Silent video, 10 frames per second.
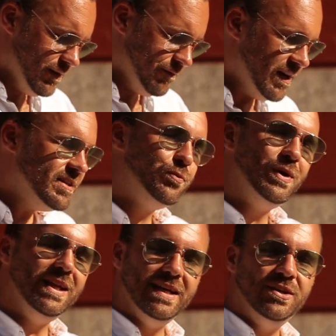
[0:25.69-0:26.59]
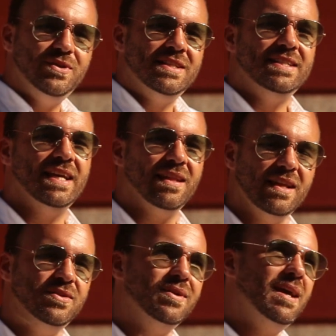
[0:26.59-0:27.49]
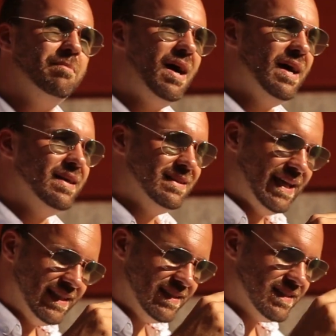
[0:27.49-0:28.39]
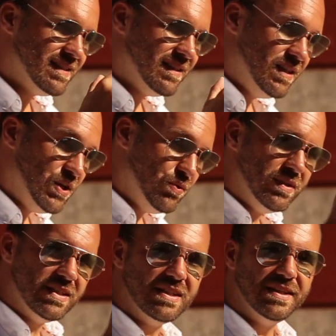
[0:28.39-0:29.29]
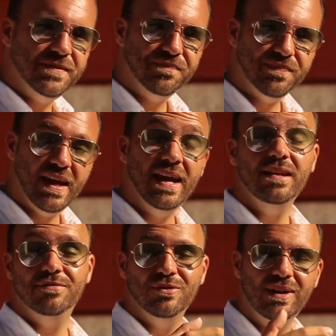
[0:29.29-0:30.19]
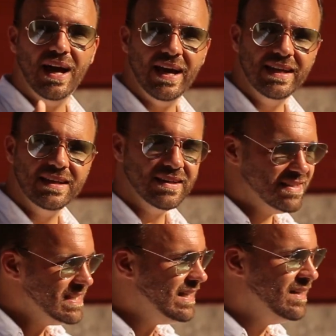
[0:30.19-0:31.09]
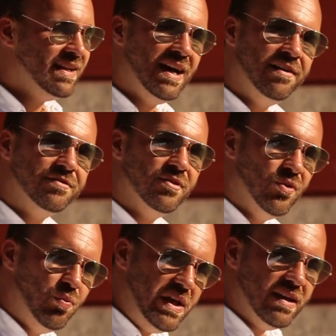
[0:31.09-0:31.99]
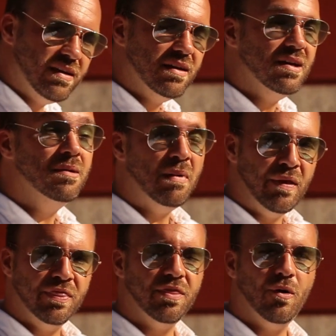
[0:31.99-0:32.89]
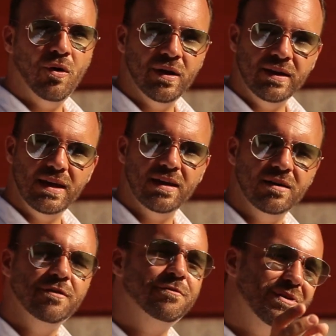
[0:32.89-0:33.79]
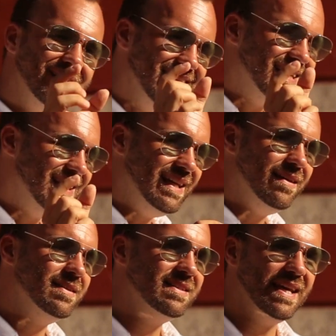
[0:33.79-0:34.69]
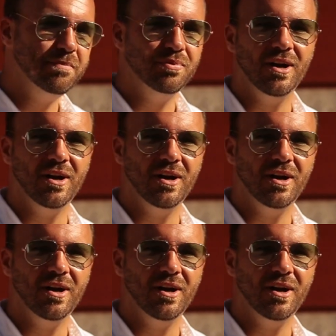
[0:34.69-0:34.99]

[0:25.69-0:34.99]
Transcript: find it really interesting that you can buy a lens used and if you like, sell it after a week, a month or a year for nearly the same